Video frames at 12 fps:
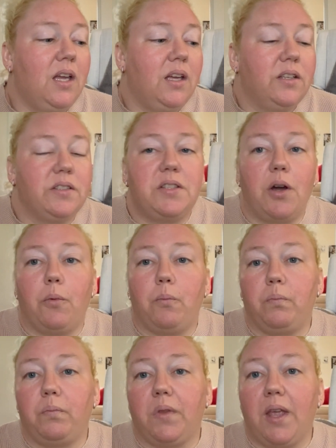So
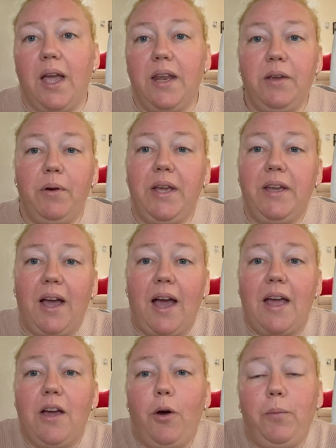anyway,
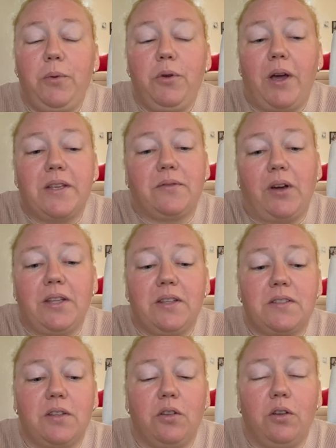I hope you guys find
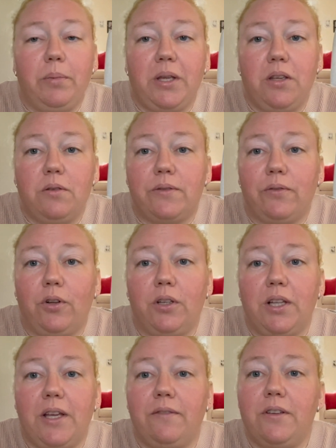this a little bit
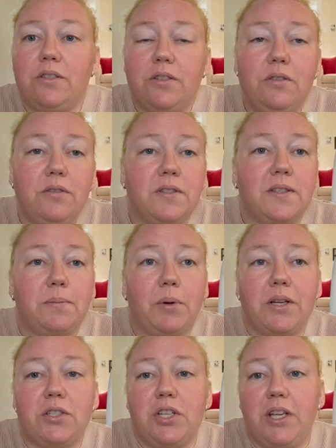useful. If you do use the
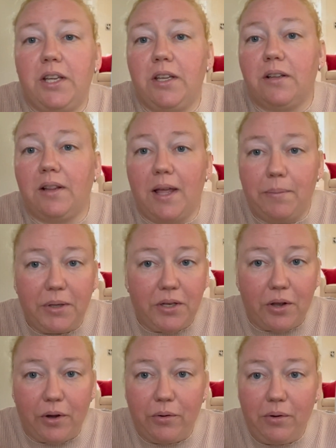spreadsheet, let me know.